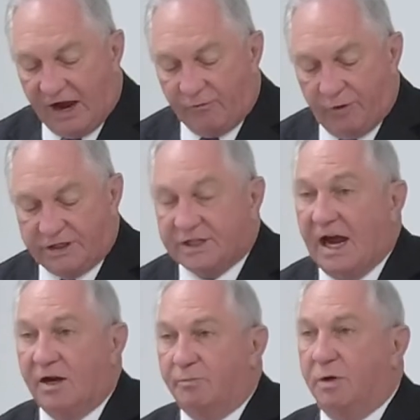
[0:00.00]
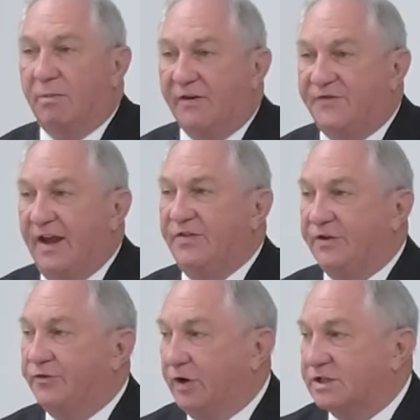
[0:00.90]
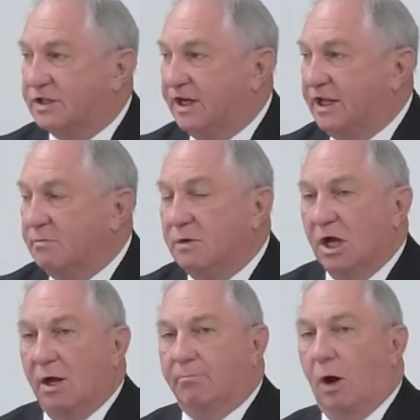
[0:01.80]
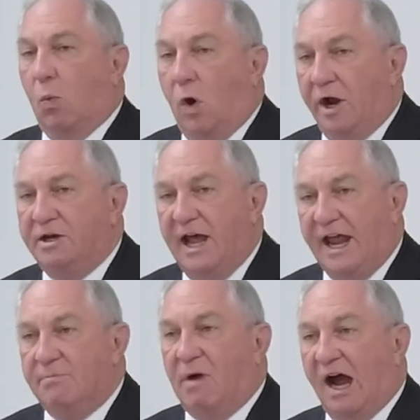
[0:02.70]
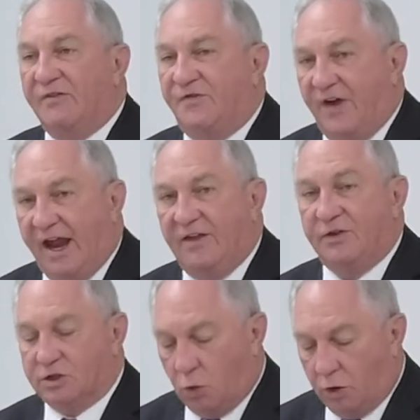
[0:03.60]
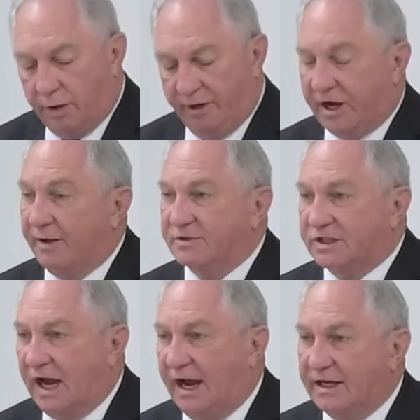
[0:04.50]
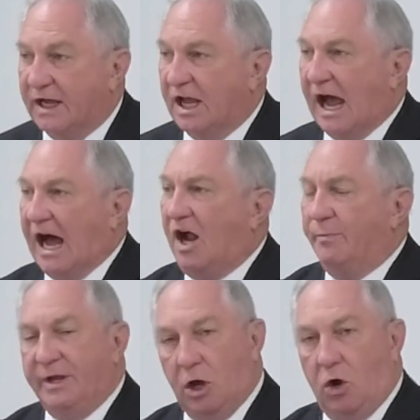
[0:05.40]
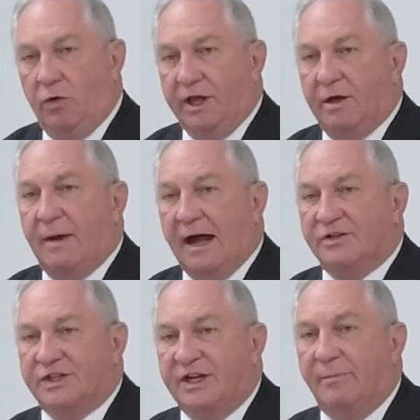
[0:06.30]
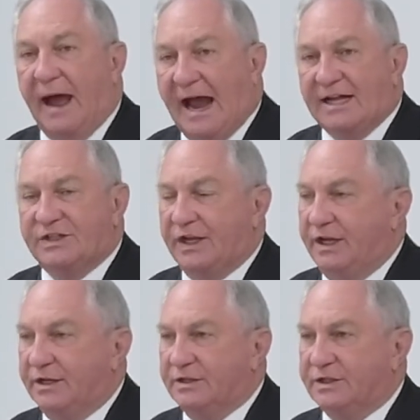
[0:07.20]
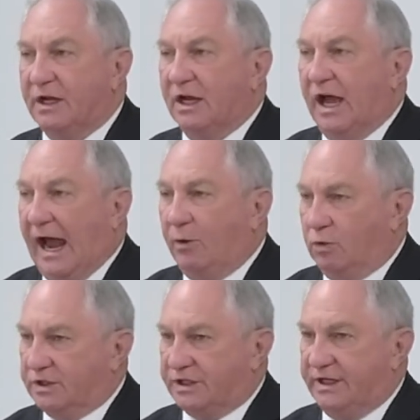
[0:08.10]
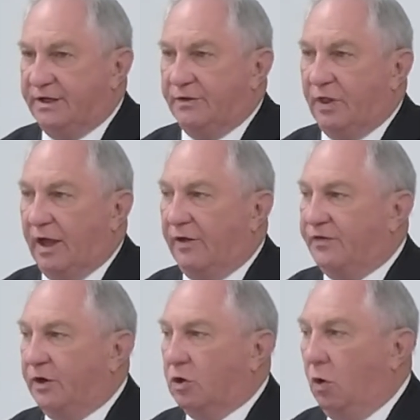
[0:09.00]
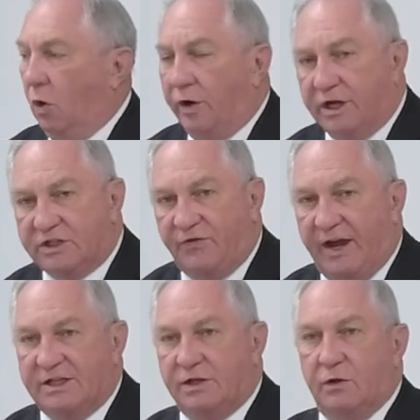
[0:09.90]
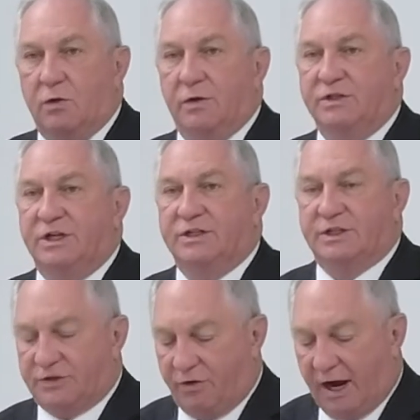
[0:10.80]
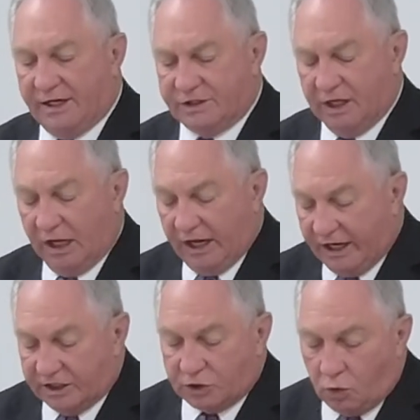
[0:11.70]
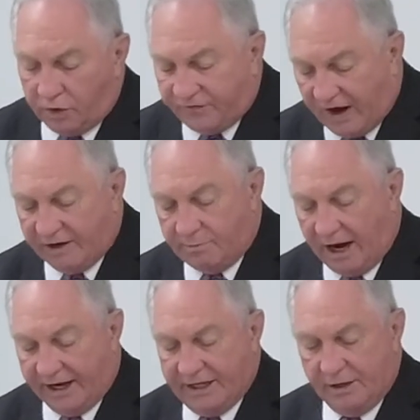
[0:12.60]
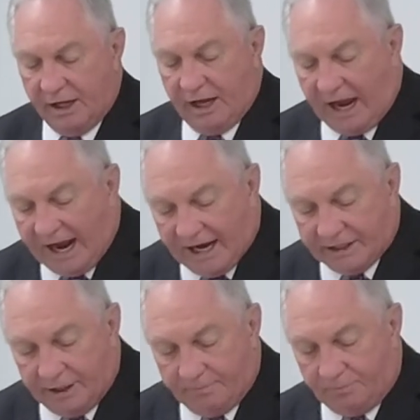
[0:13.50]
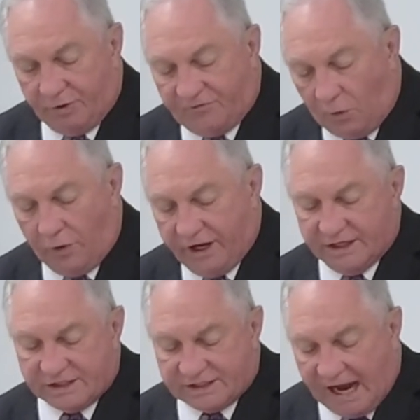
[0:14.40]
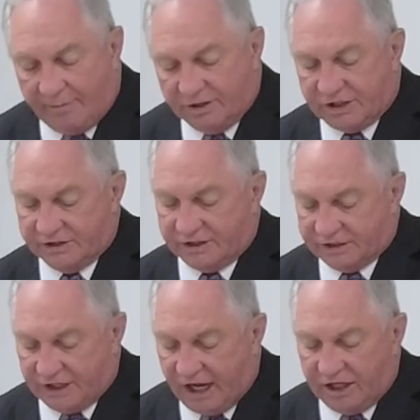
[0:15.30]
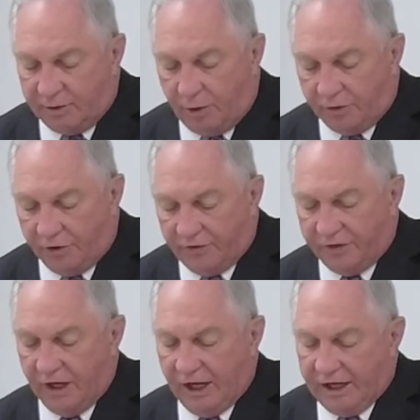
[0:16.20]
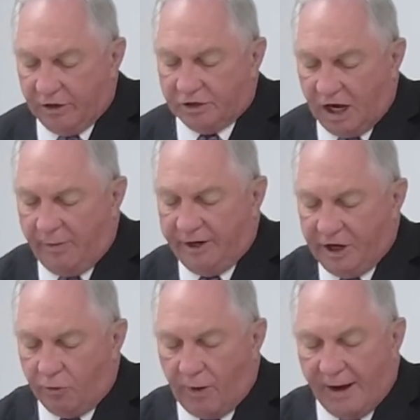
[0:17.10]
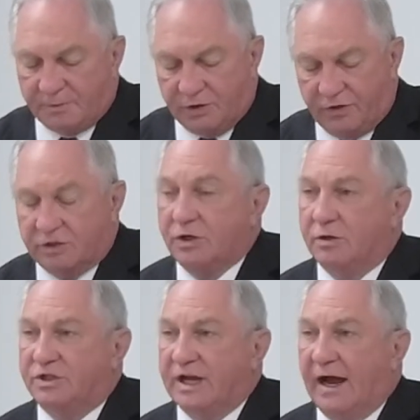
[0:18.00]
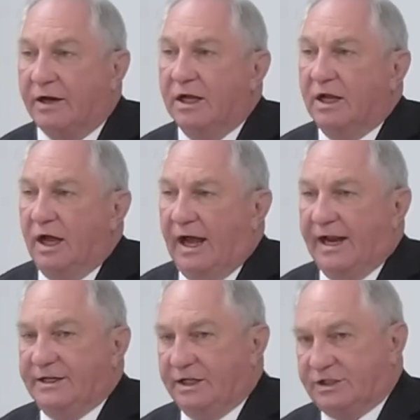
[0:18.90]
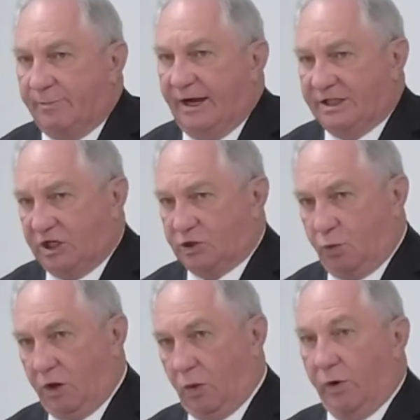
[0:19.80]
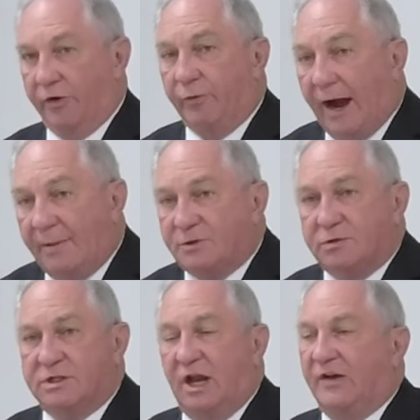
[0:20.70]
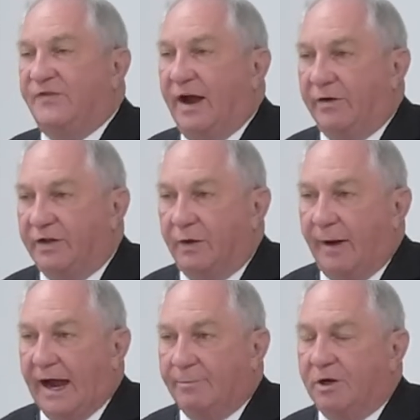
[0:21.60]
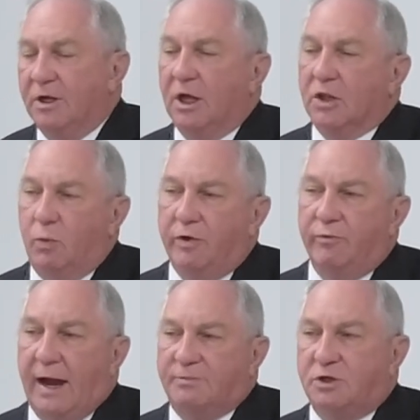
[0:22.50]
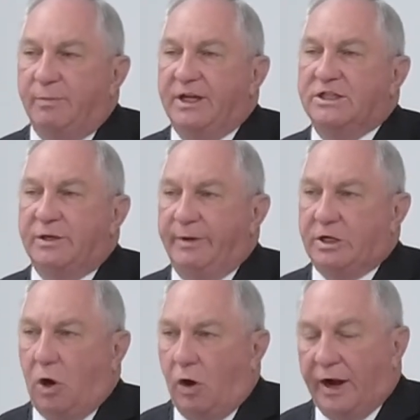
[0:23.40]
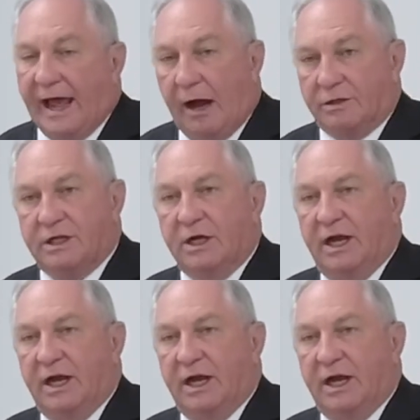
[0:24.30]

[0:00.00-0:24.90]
I've reached out and put my faith and trust in him. But one day, my faith is going to become sight. I'll behold him. I'll see him as he is. And we'll see the glorious face of the Lord Jesus Christ in his glorified body. And before he establishes his kingdom on earth, he'll come and he'll rapture the church out. And somebody says, well, the word rapture is not found in the Bible. The word rapture means to be caught out.